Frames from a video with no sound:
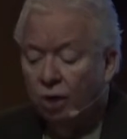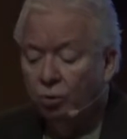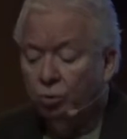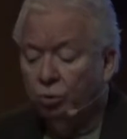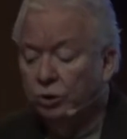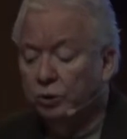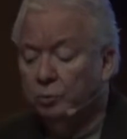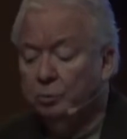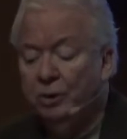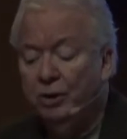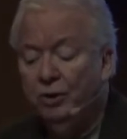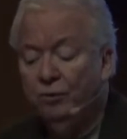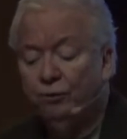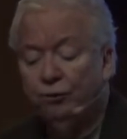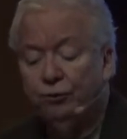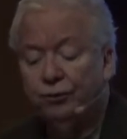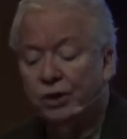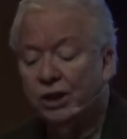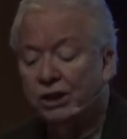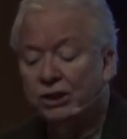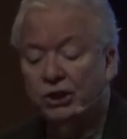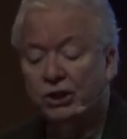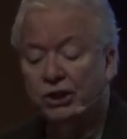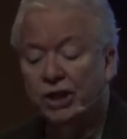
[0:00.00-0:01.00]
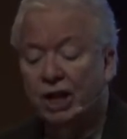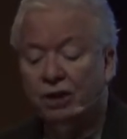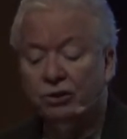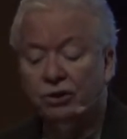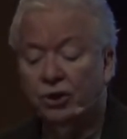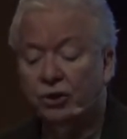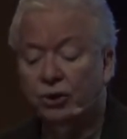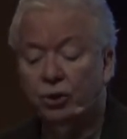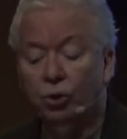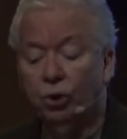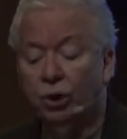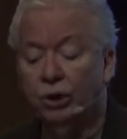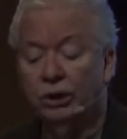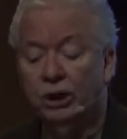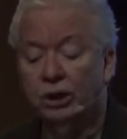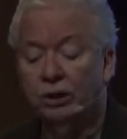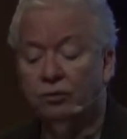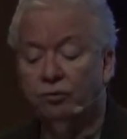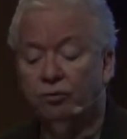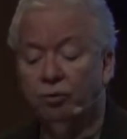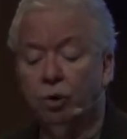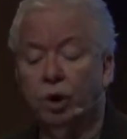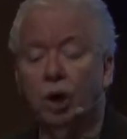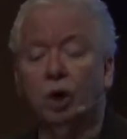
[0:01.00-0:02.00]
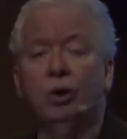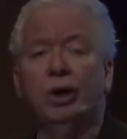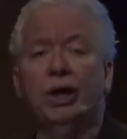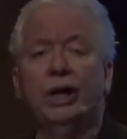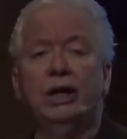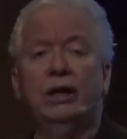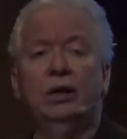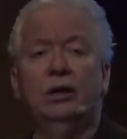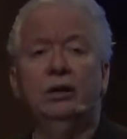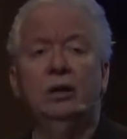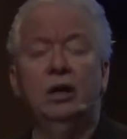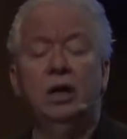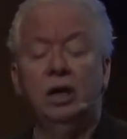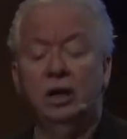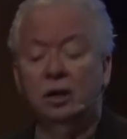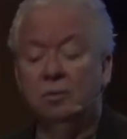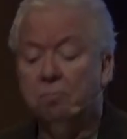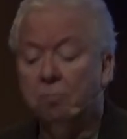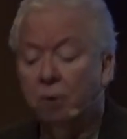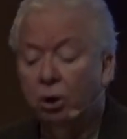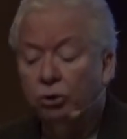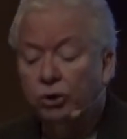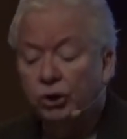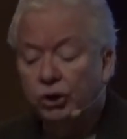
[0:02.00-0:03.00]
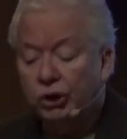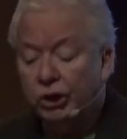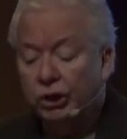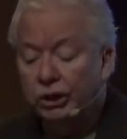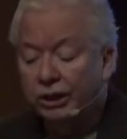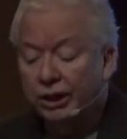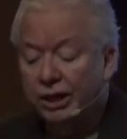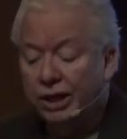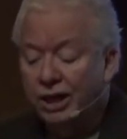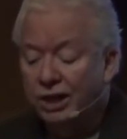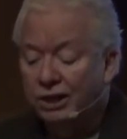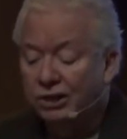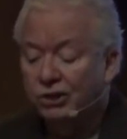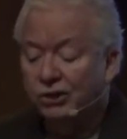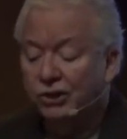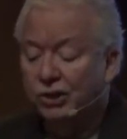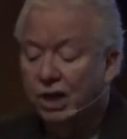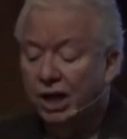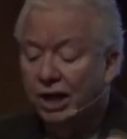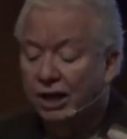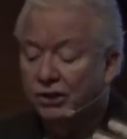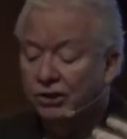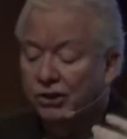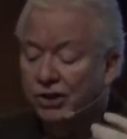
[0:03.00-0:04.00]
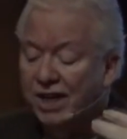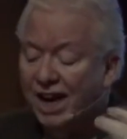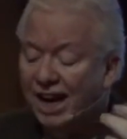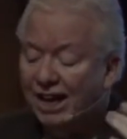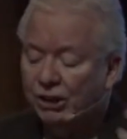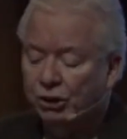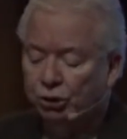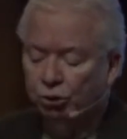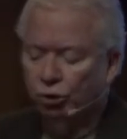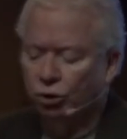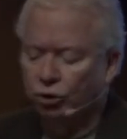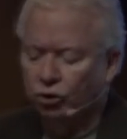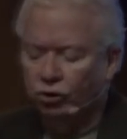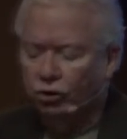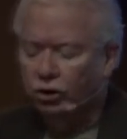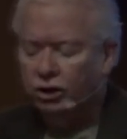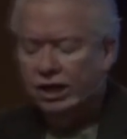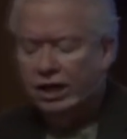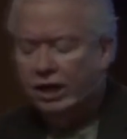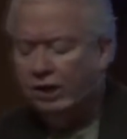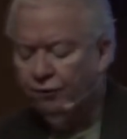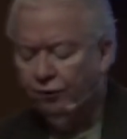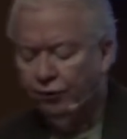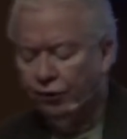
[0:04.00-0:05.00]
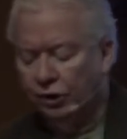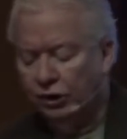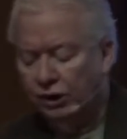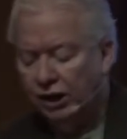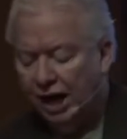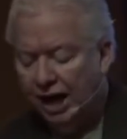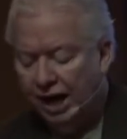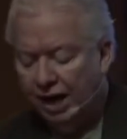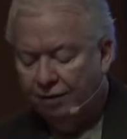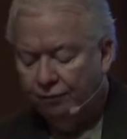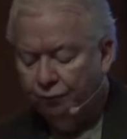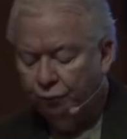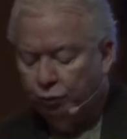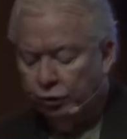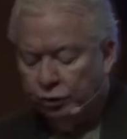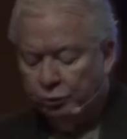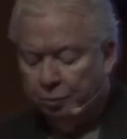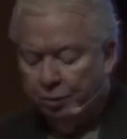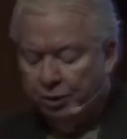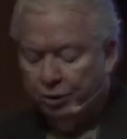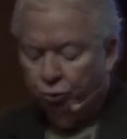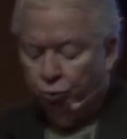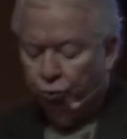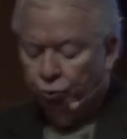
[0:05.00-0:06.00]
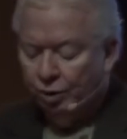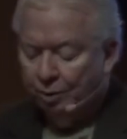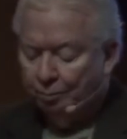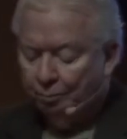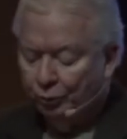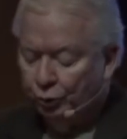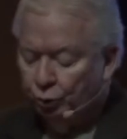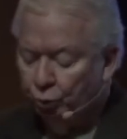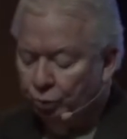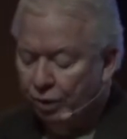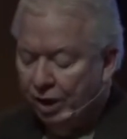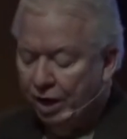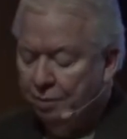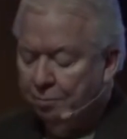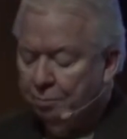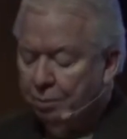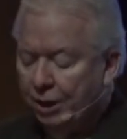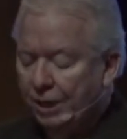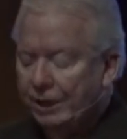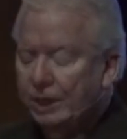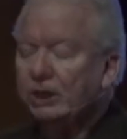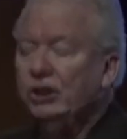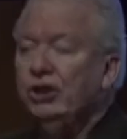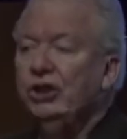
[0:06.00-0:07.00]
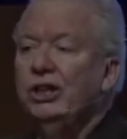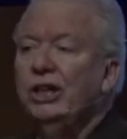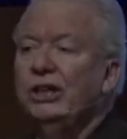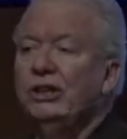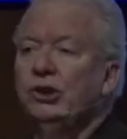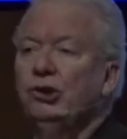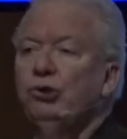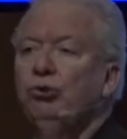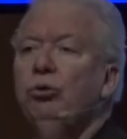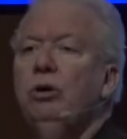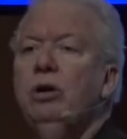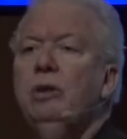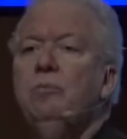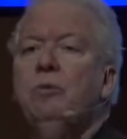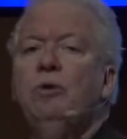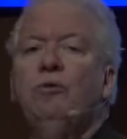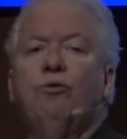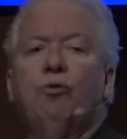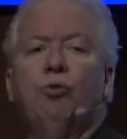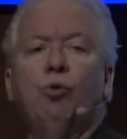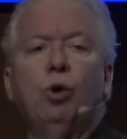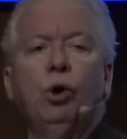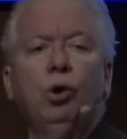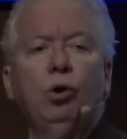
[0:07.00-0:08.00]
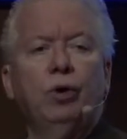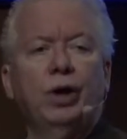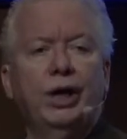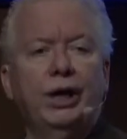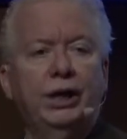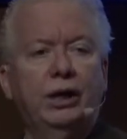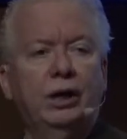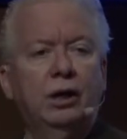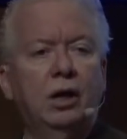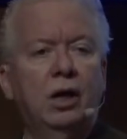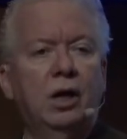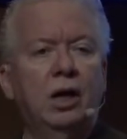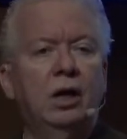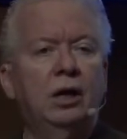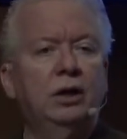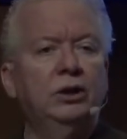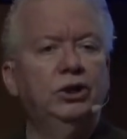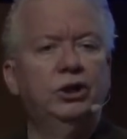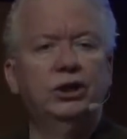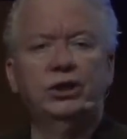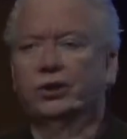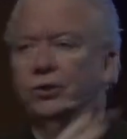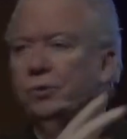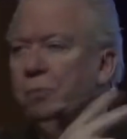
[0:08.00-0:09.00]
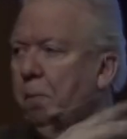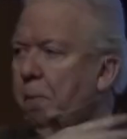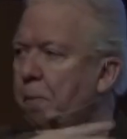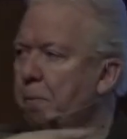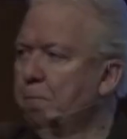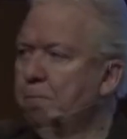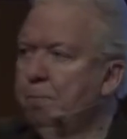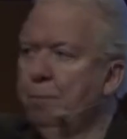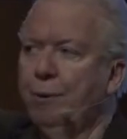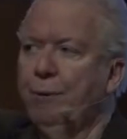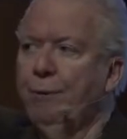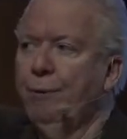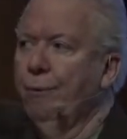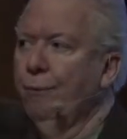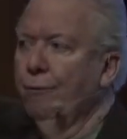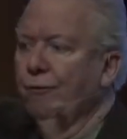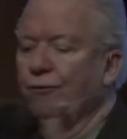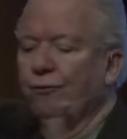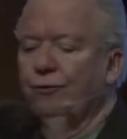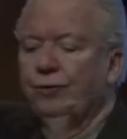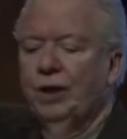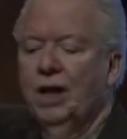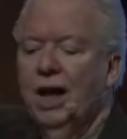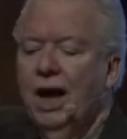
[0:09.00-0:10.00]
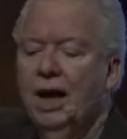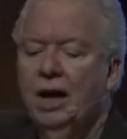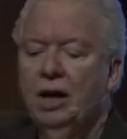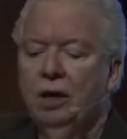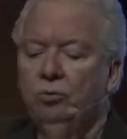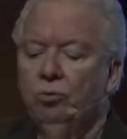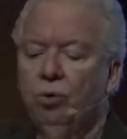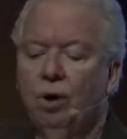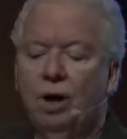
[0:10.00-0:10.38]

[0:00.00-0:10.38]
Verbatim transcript: was being flushed down the toilet of worry. Emotionally, his, his natural glee for life was being ripped away by the jet stream of worry, just flying